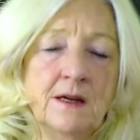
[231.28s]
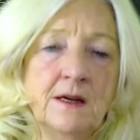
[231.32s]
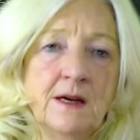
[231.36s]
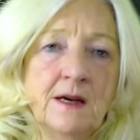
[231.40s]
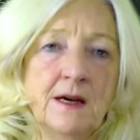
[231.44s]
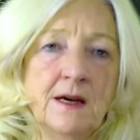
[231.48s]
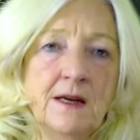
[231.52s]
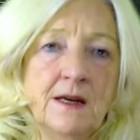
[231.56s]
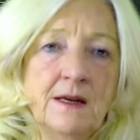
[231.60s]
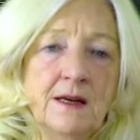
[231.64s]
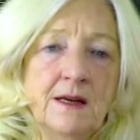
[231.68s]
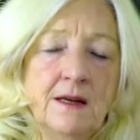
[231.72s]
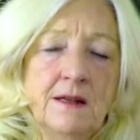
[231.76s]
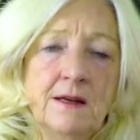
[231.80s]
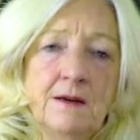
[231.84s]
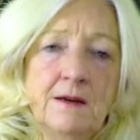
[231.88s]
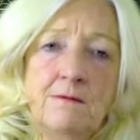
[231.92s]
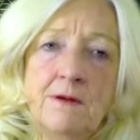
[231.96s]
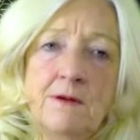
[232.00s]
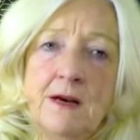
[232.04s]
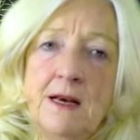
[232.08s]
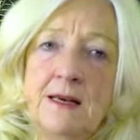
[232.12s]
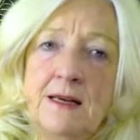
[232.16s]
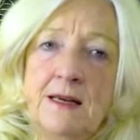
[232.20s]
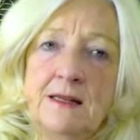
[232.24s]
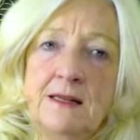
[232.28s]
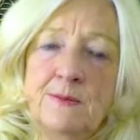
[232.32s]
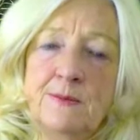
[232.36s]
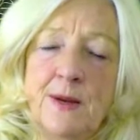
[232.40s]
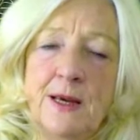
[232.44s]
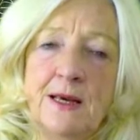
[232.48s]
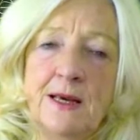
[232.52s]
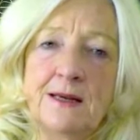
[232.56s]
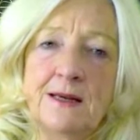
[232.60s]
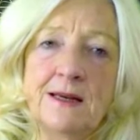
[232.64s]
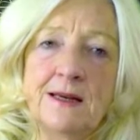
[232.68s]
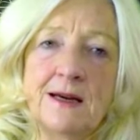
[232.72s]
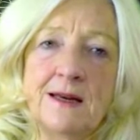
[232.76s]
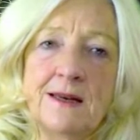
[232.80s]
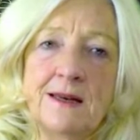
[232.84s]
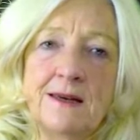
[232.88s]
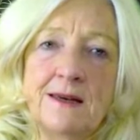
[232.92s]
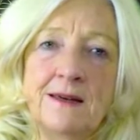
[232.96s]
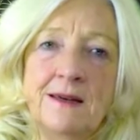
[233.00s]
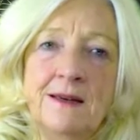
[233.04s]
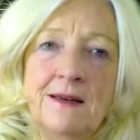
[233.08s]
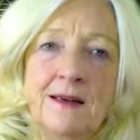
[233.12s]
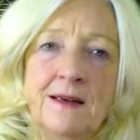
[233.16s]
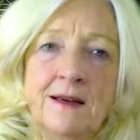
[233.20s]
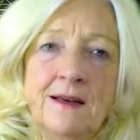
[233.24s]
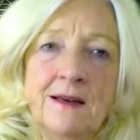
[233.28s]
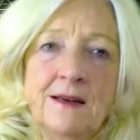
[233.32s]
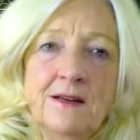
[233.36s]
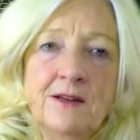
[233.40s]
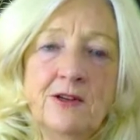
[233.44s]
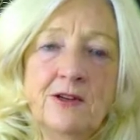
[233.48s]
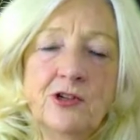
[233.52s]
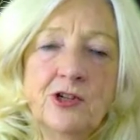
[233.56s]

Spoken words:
And nothing really is being done to